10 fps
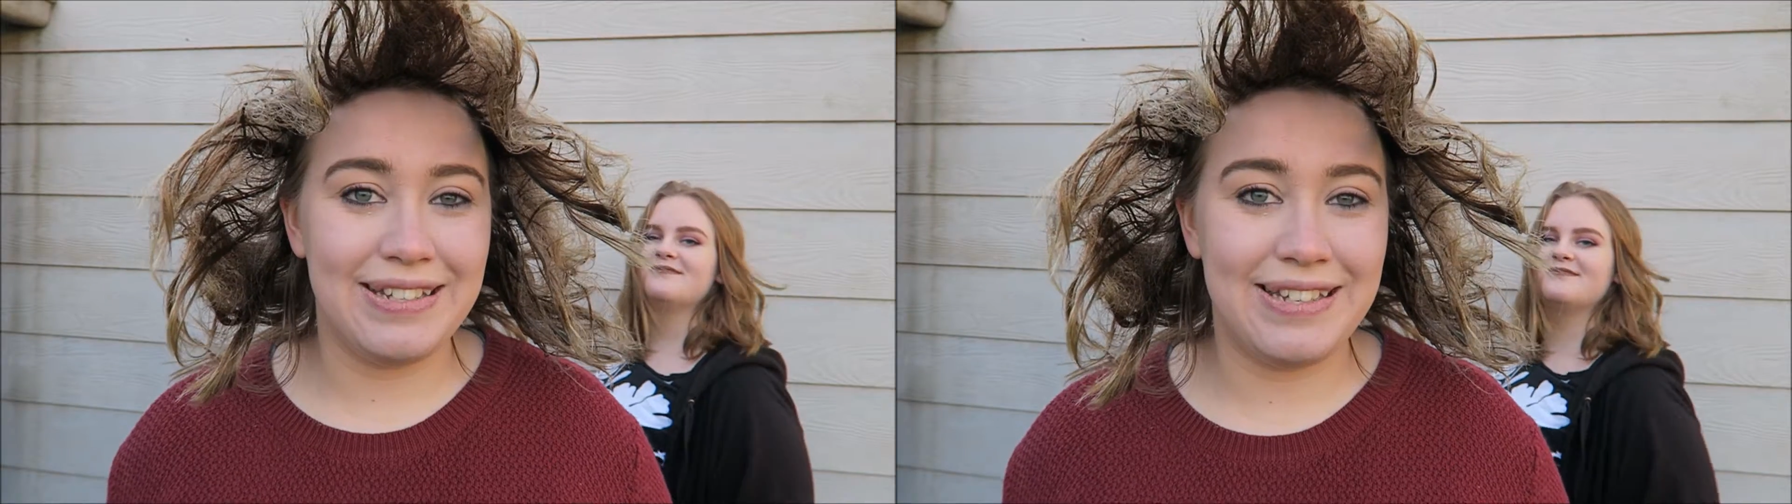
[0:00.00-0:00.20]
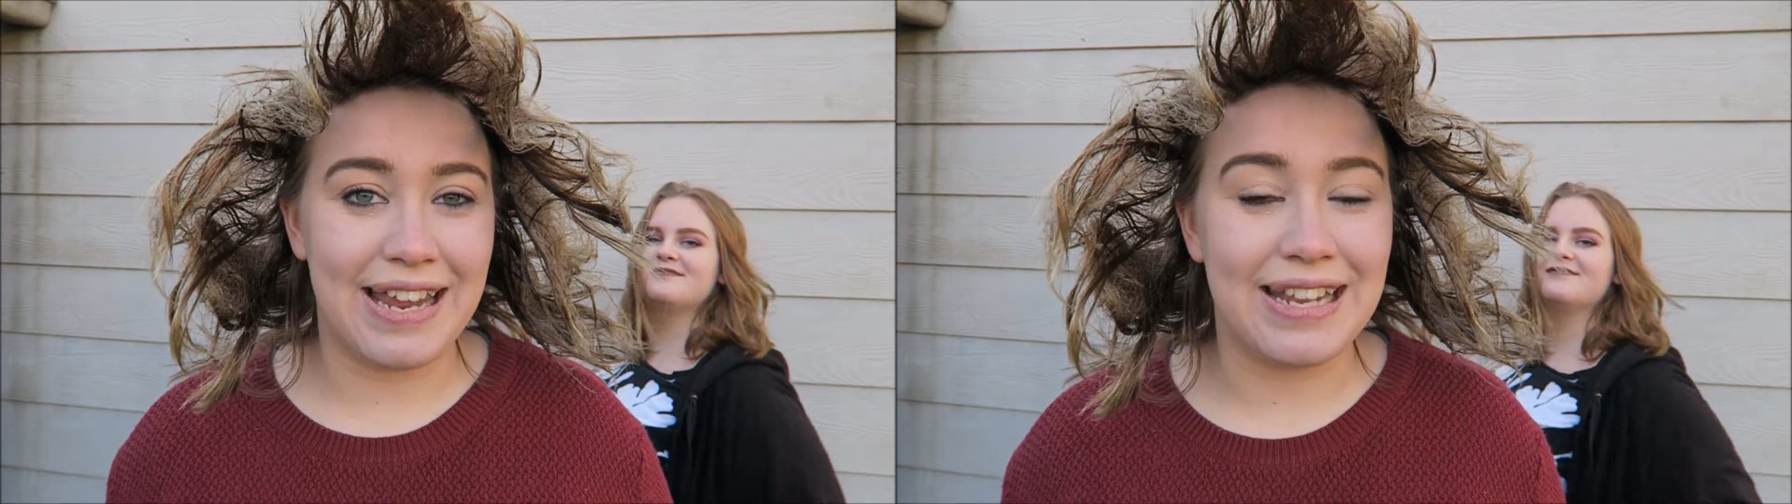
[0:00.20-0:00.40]

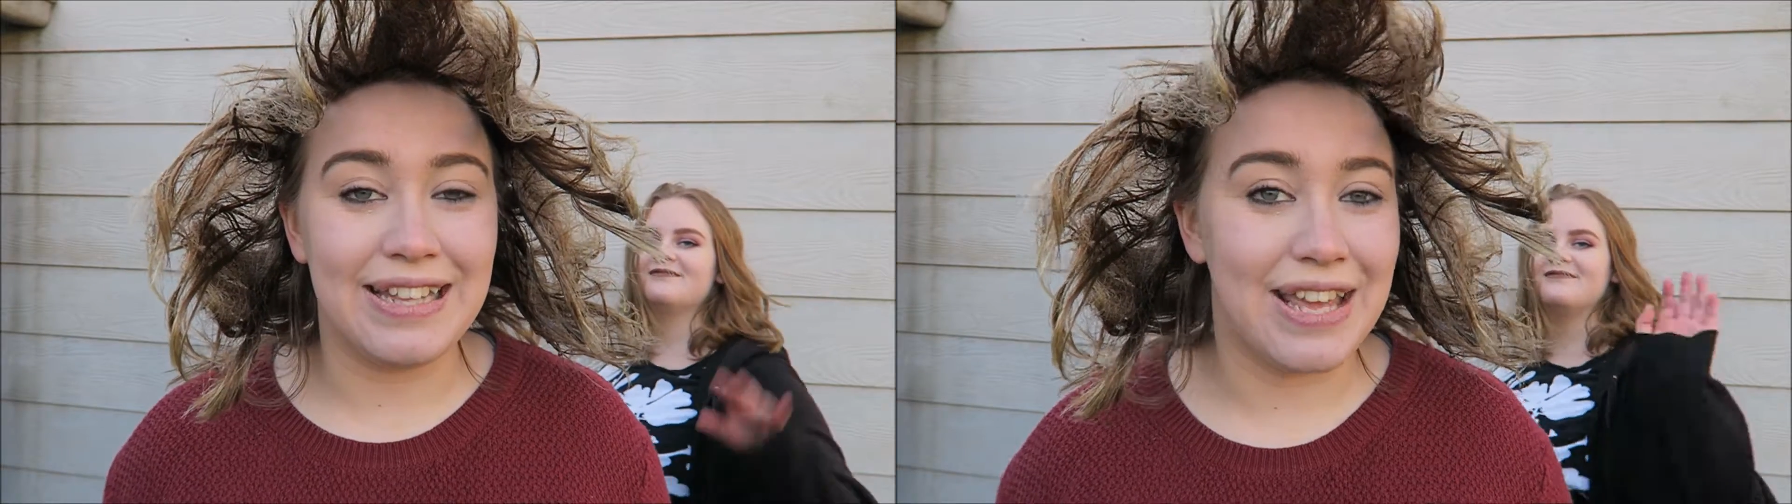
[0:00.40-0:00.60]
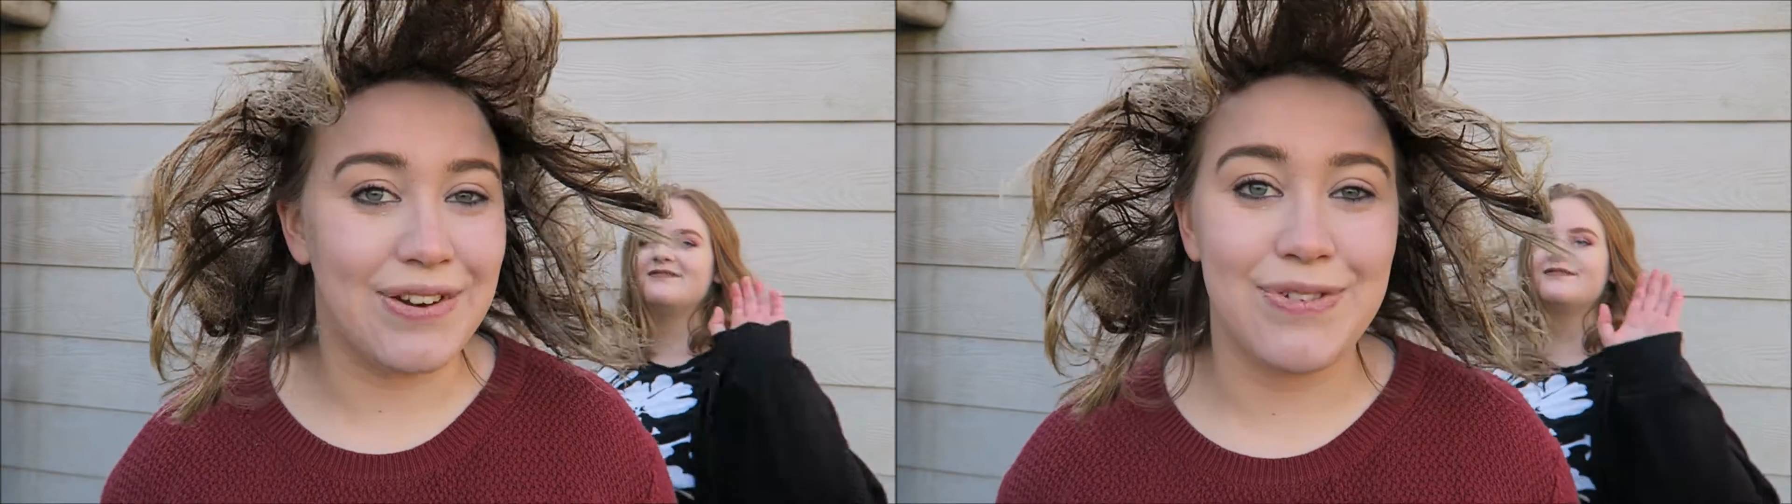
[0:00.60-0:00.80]
seeing
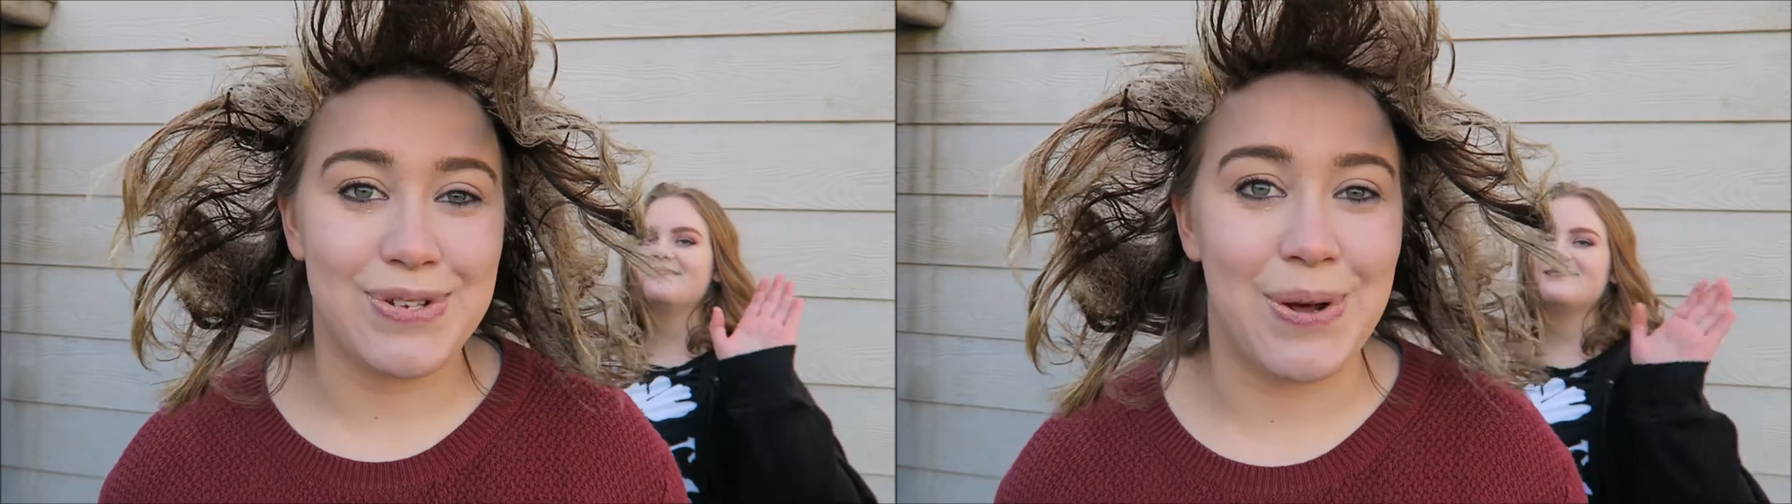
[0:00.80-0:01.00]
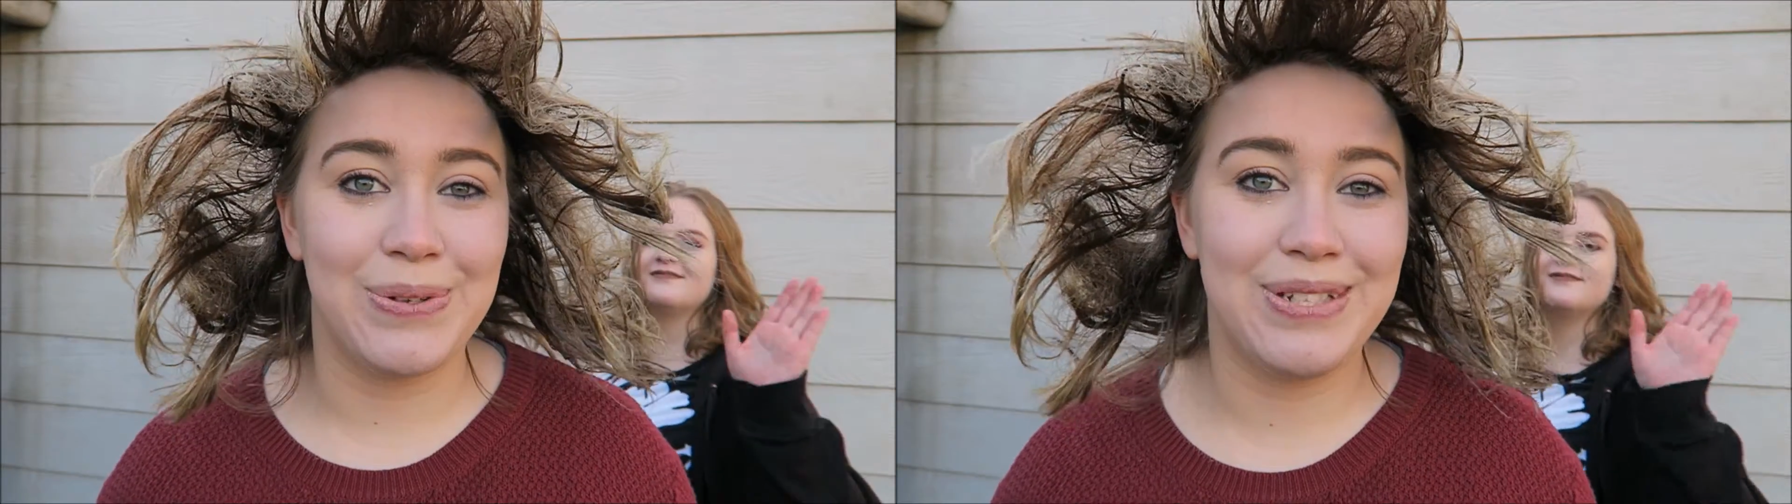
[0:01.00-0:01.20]
the end
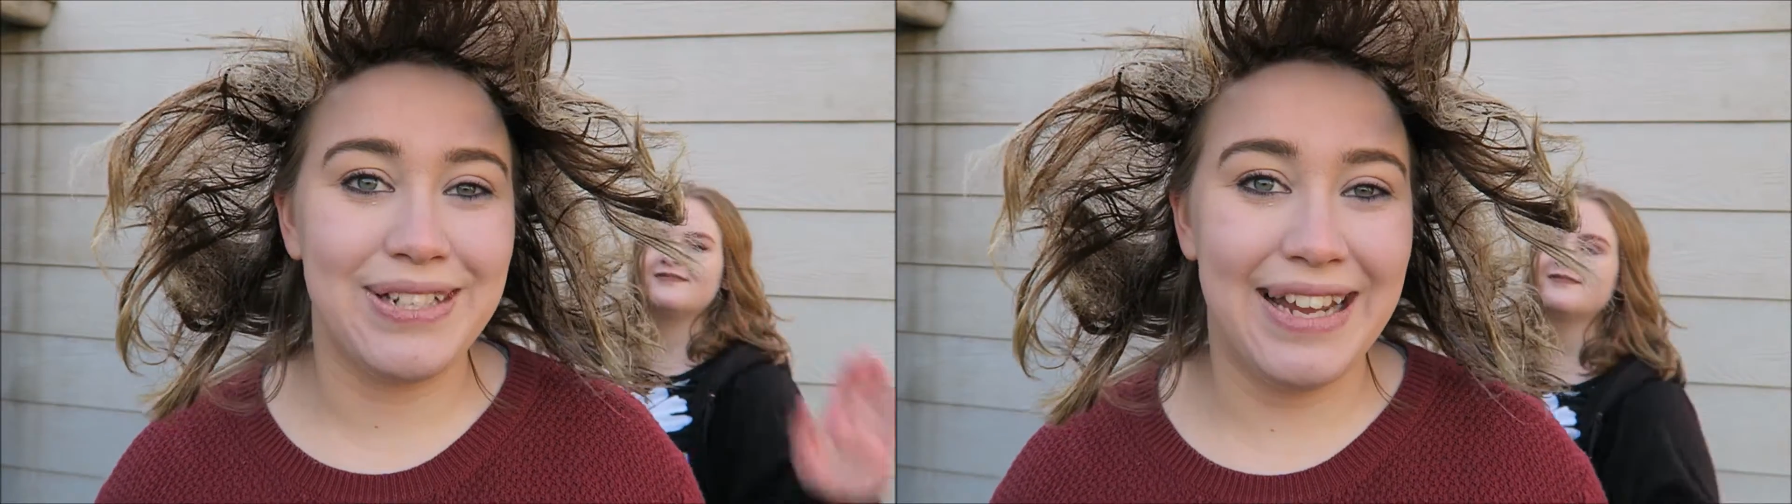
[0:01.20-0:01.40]
result.